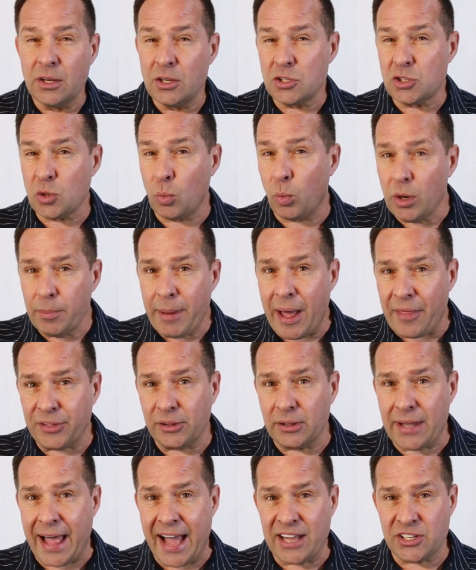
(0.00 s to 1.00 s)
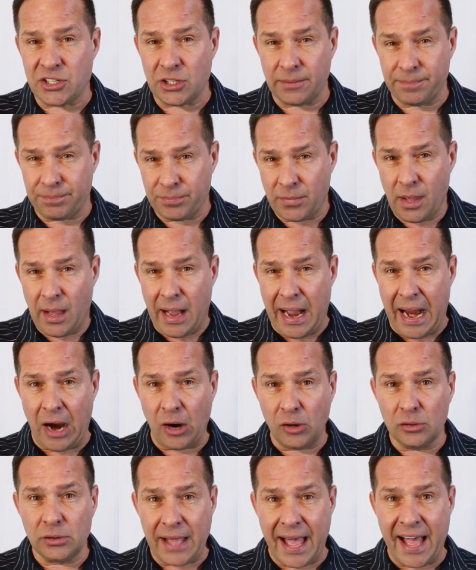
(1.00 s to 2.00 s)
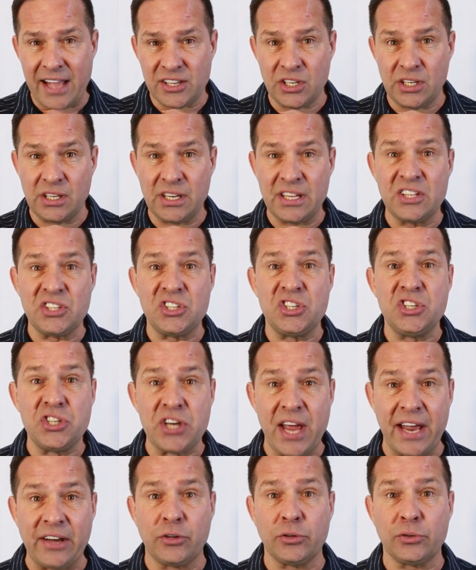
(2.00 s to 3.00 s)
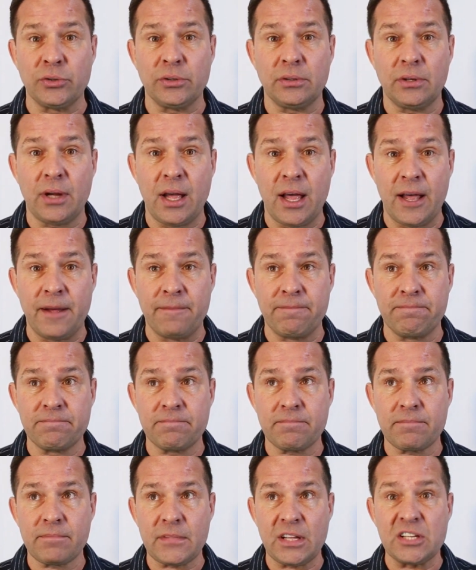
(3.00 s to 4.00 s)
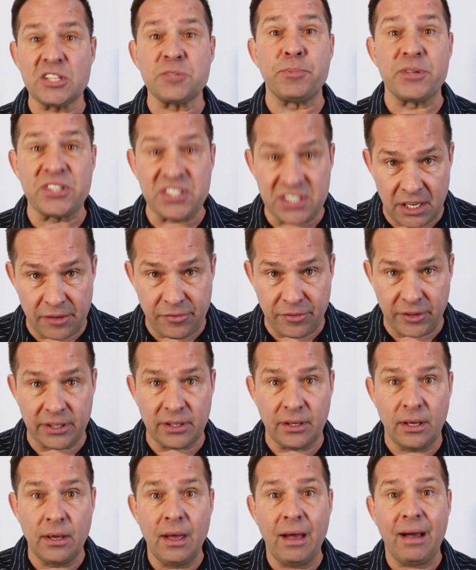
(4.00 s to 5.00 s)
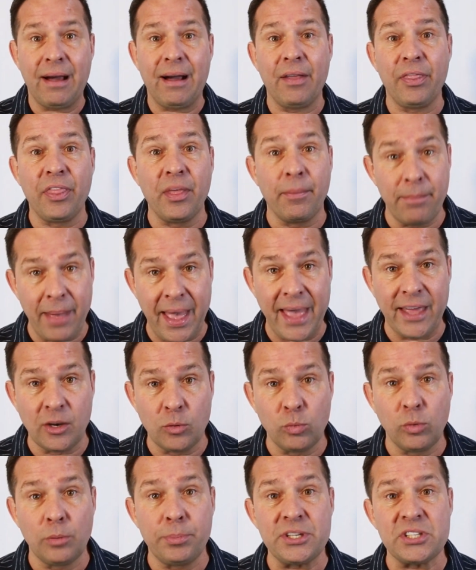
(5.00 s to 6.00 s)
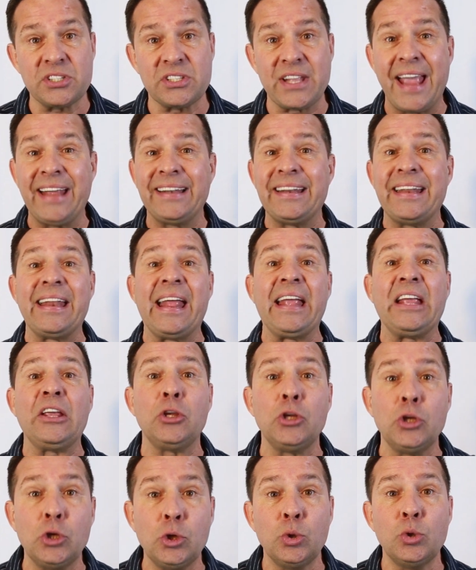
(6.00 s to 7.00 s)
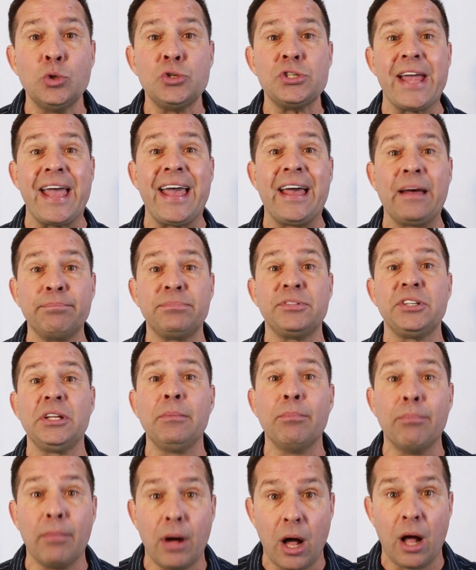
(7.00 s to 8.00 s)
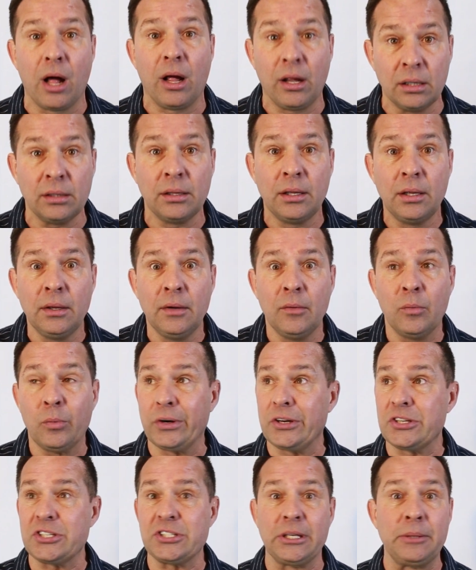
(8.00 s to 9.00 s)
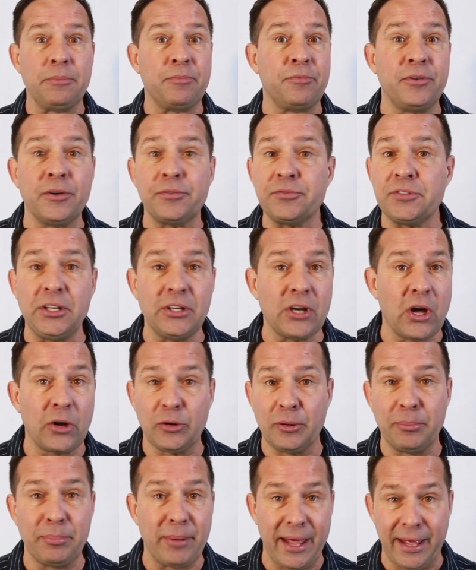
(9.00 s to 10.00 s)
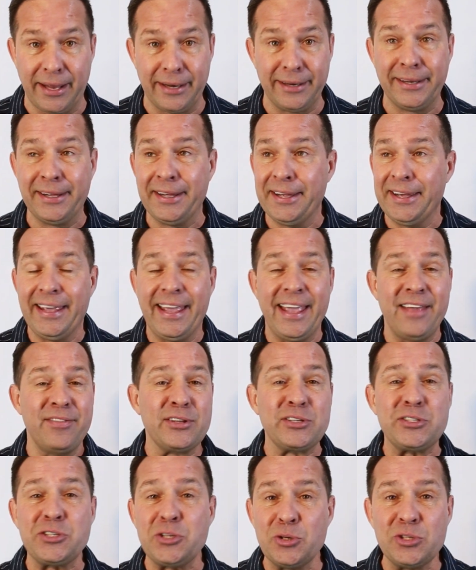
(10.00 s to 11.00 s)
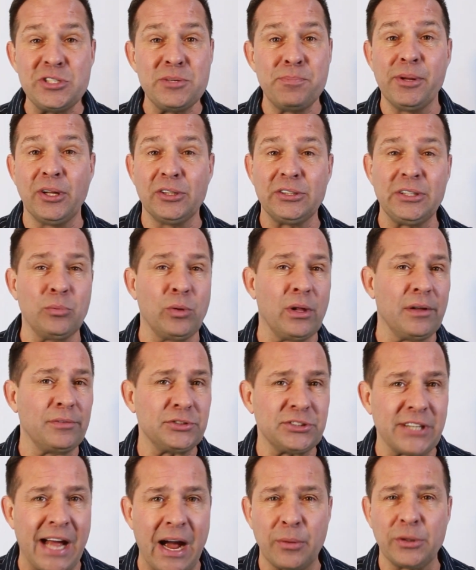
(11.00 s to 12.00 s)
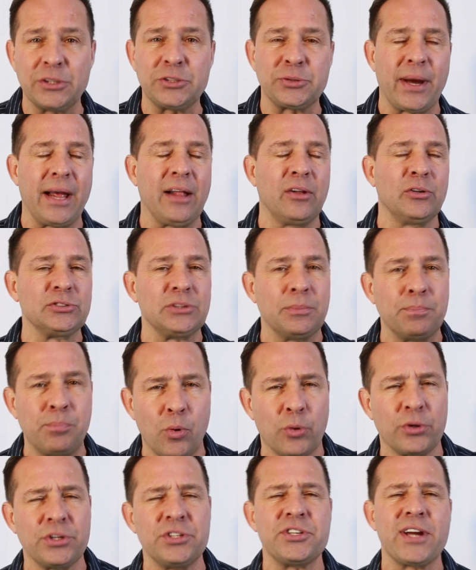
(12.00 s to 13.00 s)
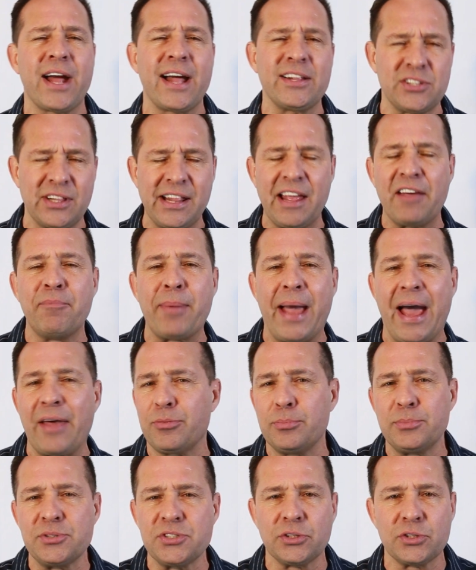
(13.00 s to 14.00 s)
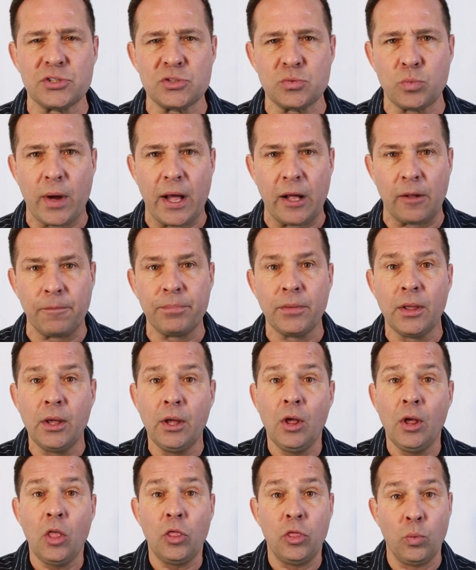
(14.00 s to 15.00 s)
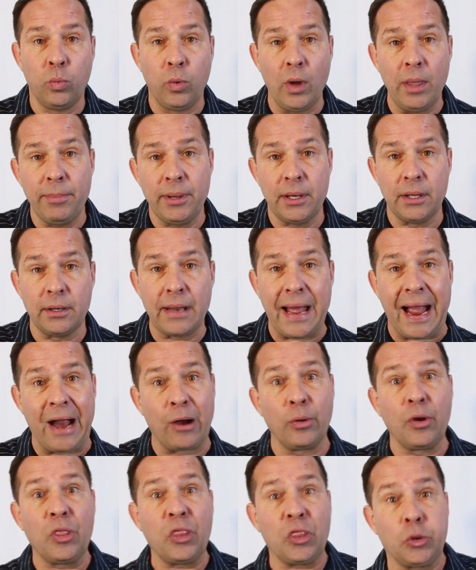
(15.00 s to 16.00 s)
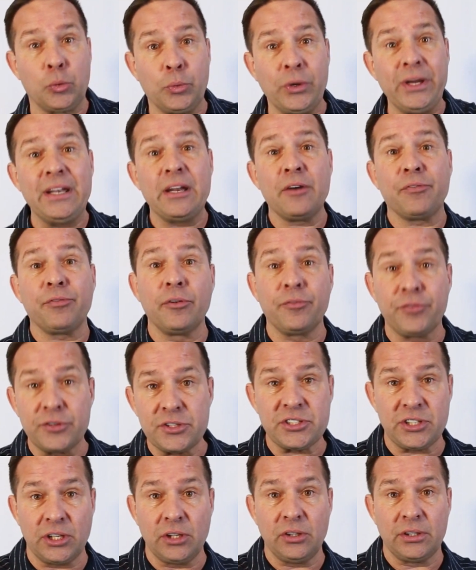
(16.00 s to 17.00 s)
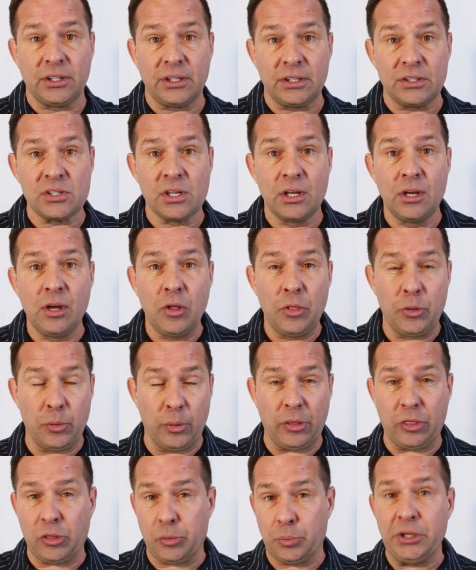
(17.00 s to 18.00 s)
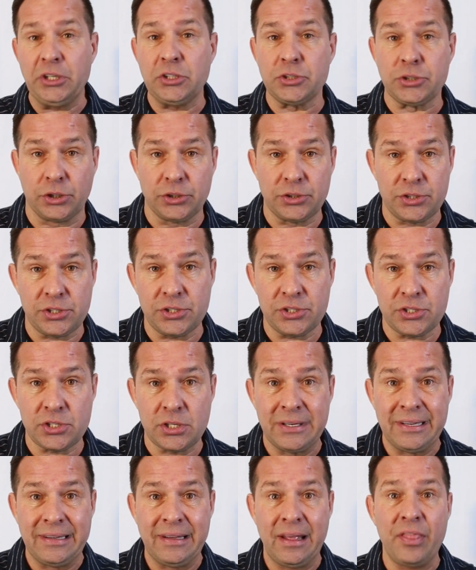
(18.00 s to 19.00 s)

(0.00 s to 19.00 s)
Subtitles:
So what about the lodging? Our lodging is gender specific. The men will be staying in a huge empty mall. We're going to sleep 1,500 men in this huge building. We'll have shower trailers and porta-johns, and they have bathrooms there as well. The women are in 3 different facilities. There are 3 churches.